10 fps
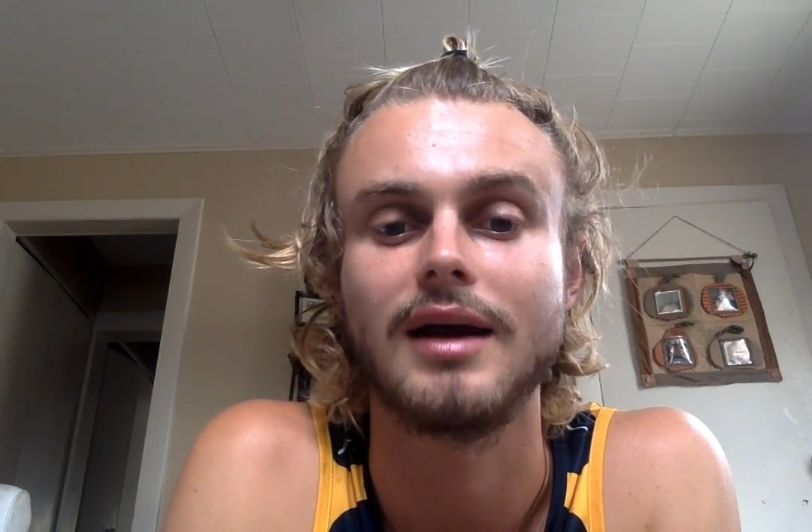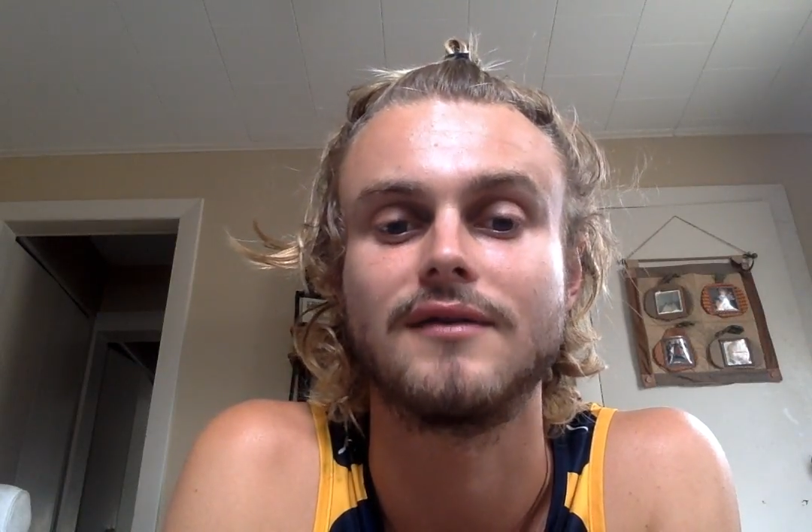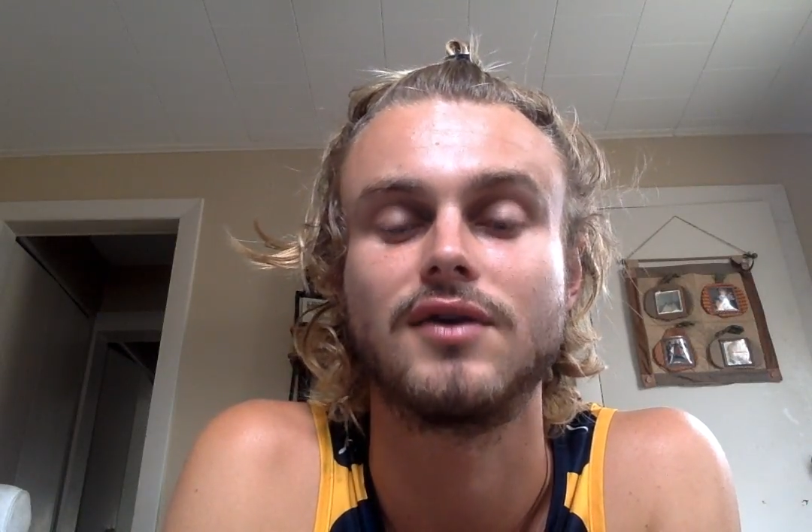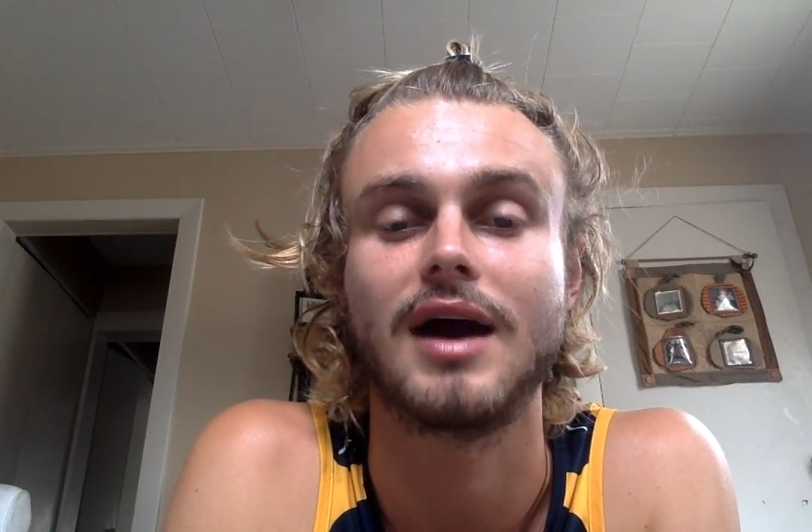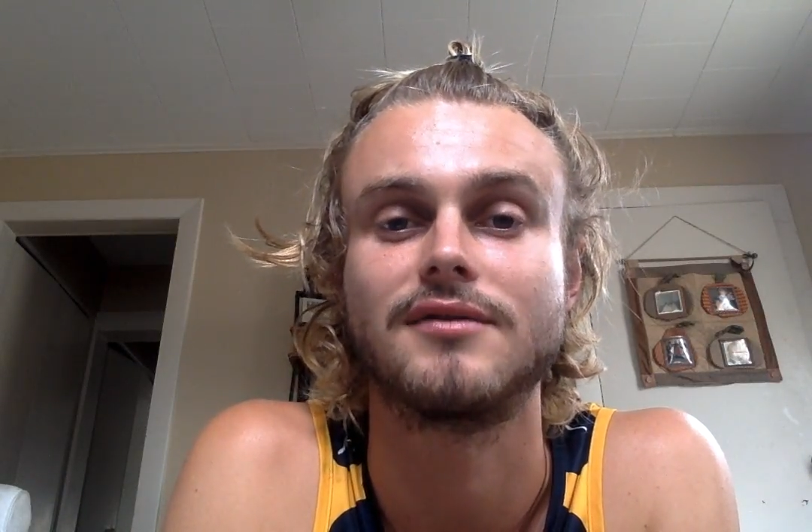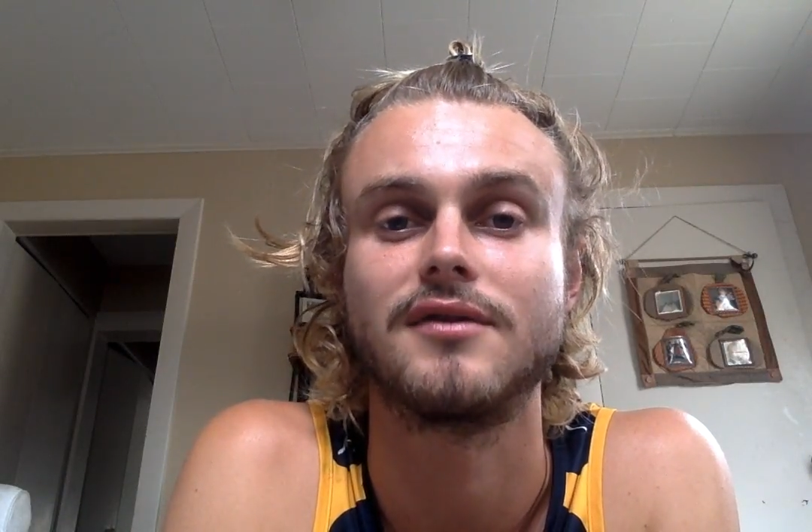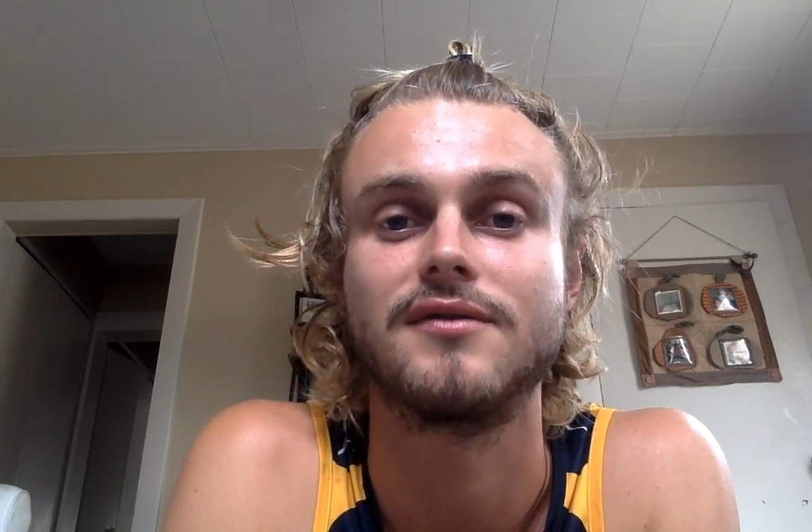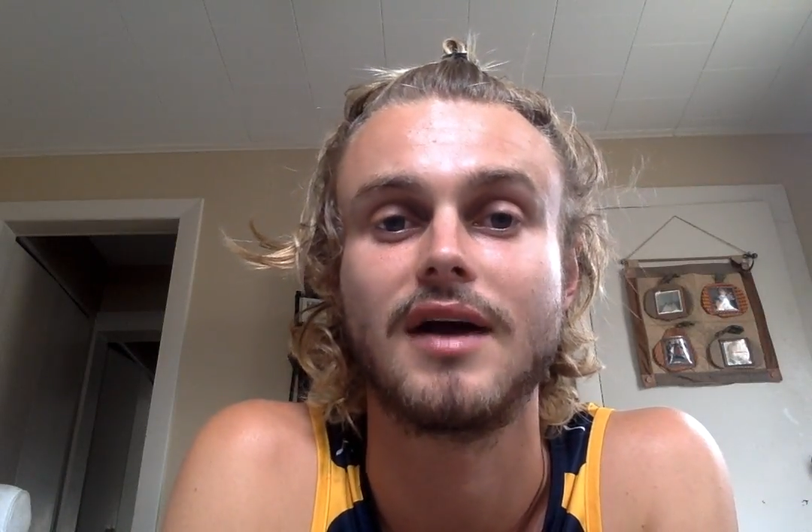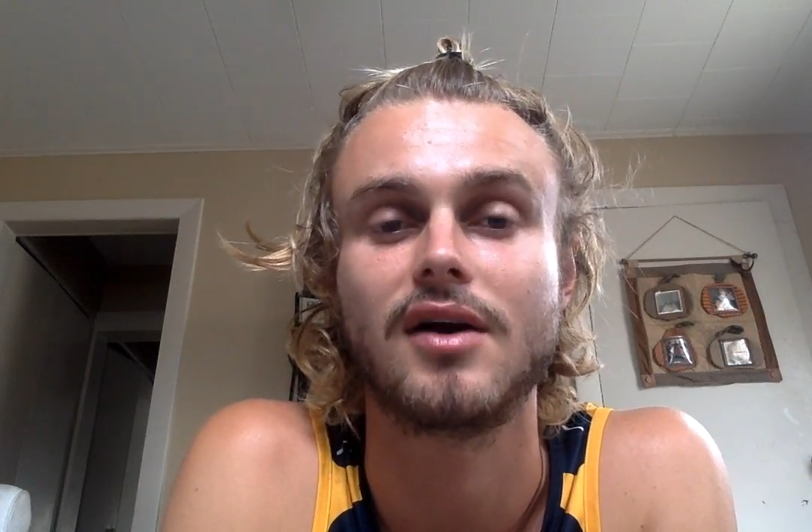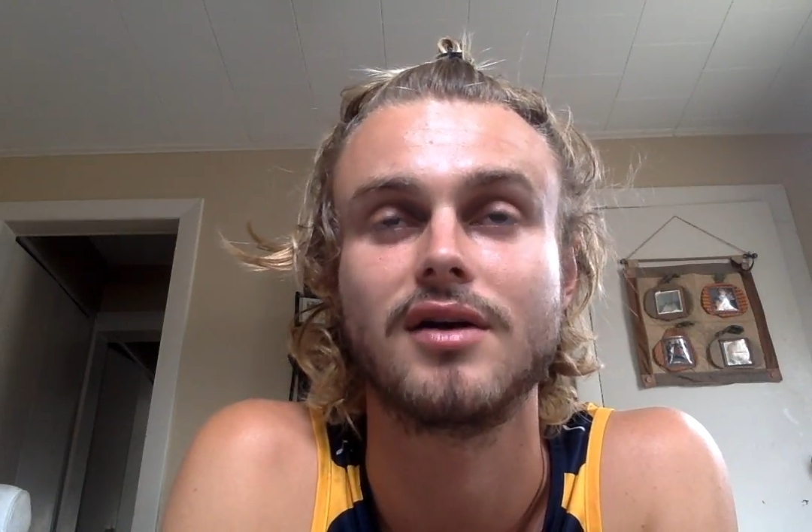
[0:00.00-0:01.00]
If you have a
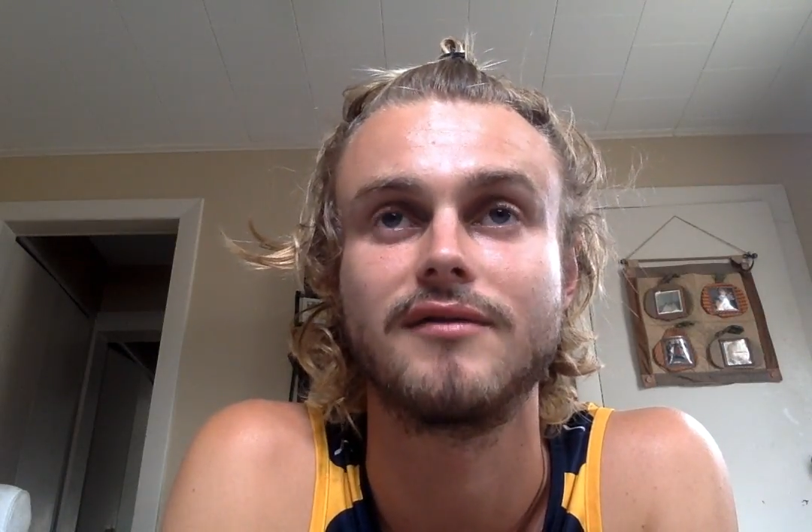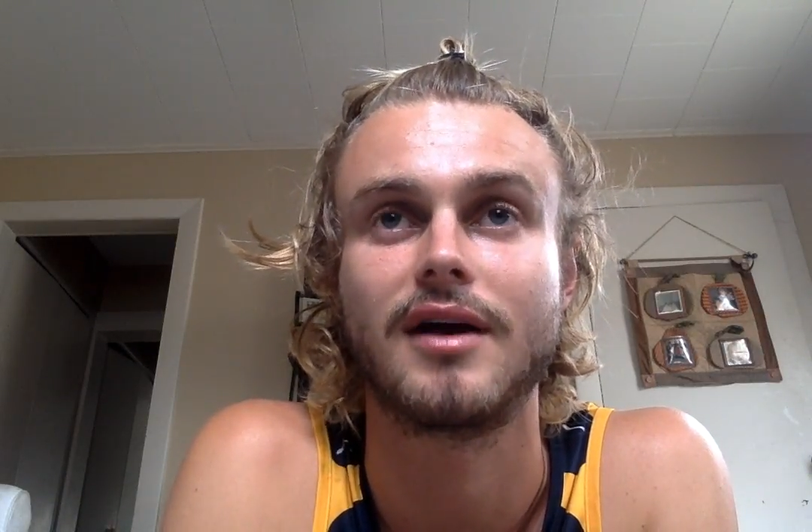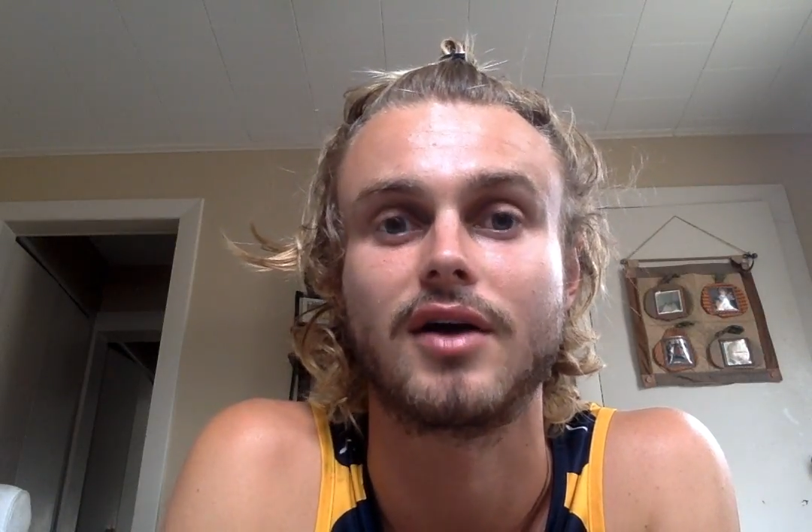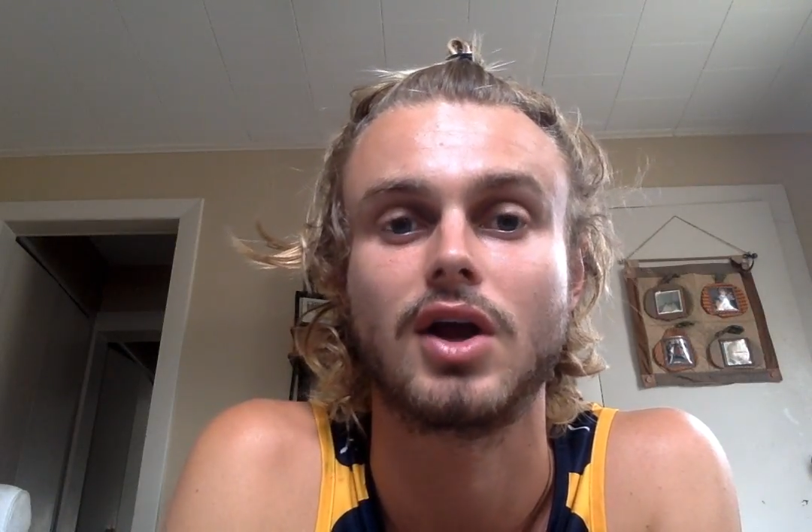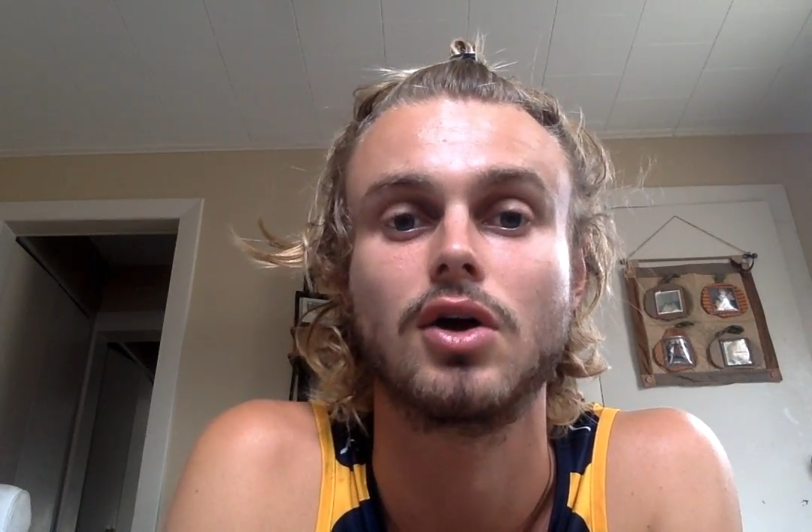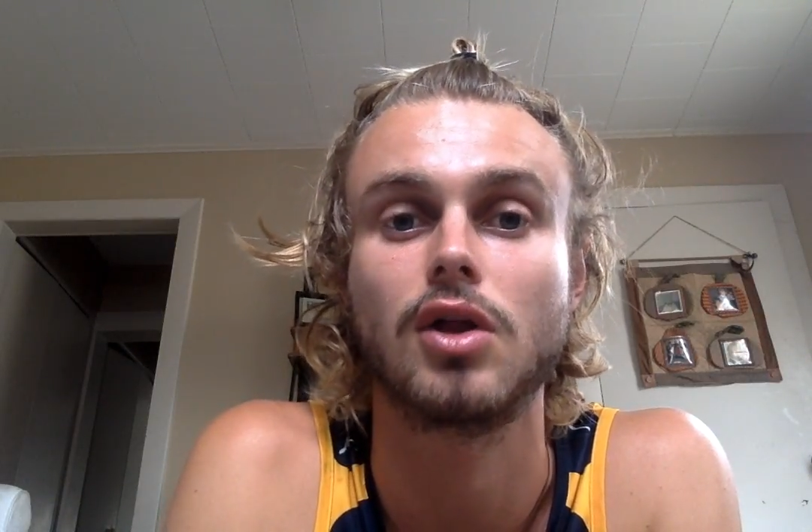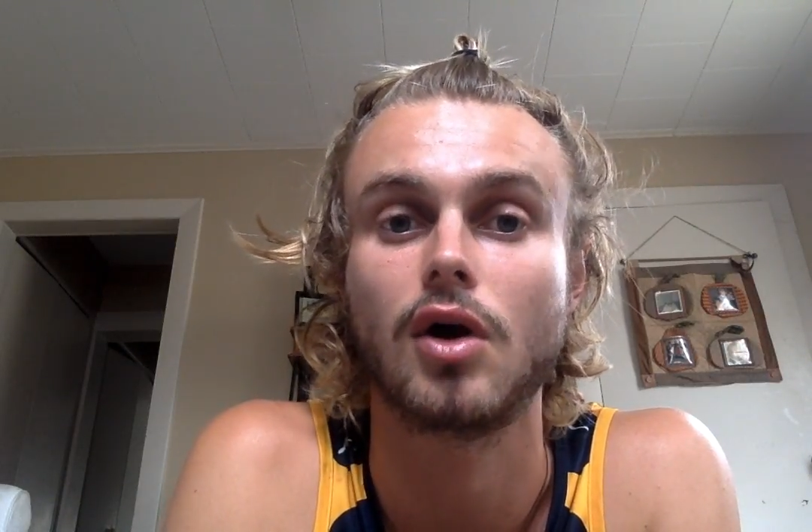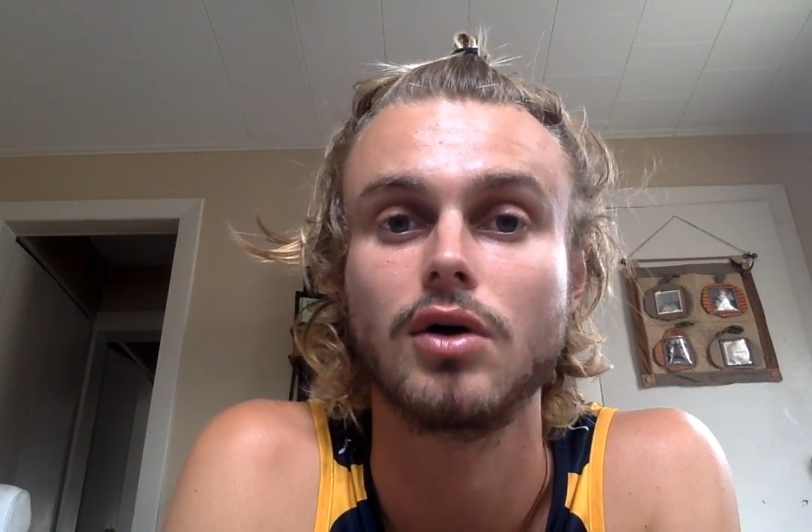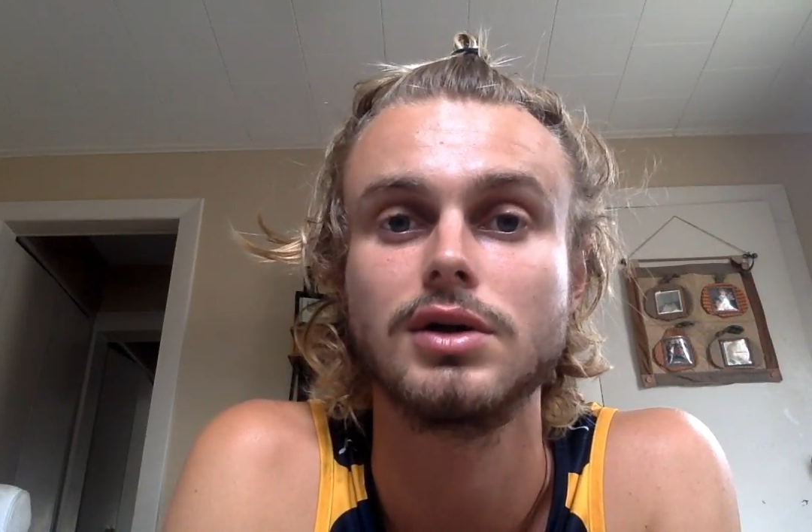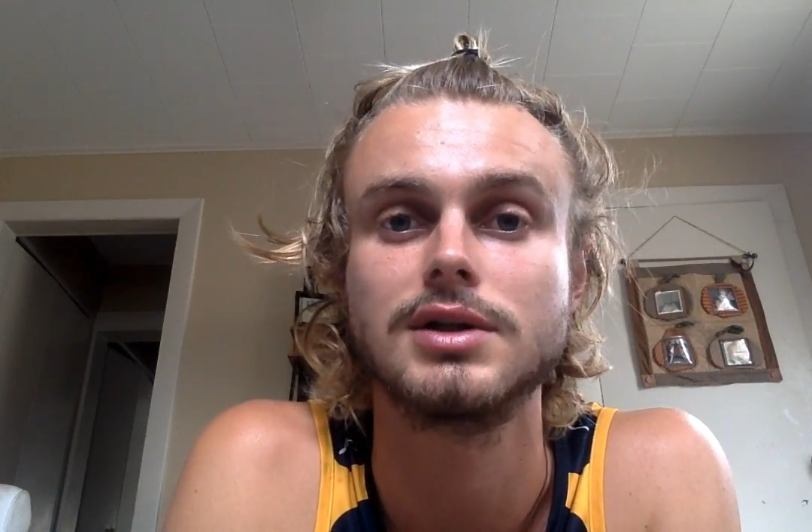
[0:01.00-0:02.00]
very, very
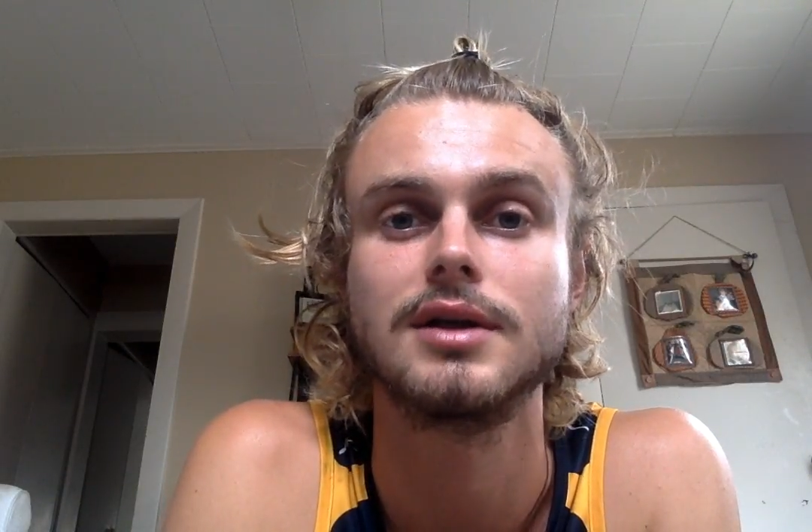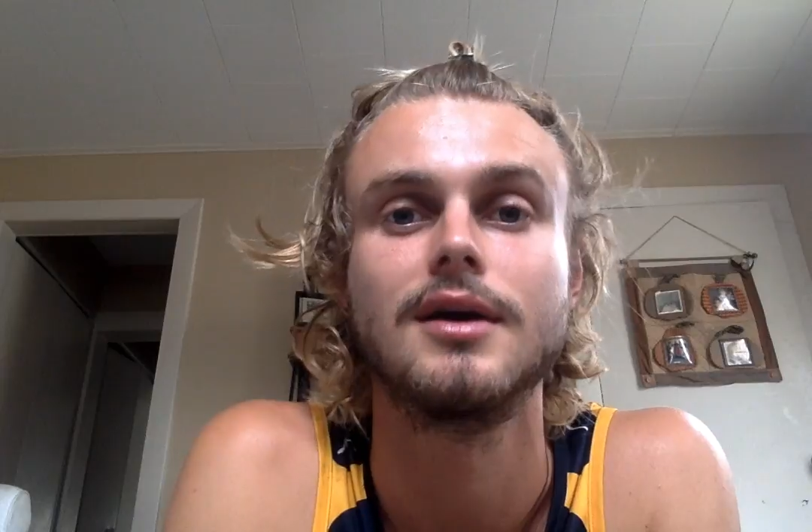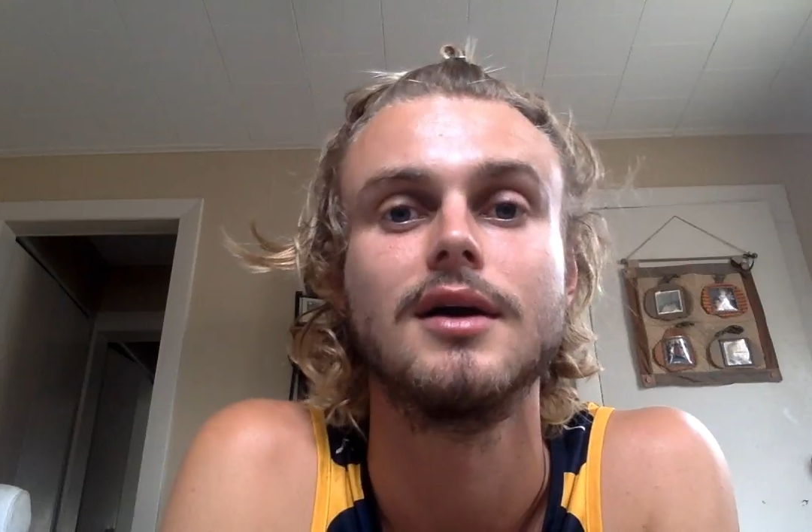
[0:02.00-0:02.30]
clogged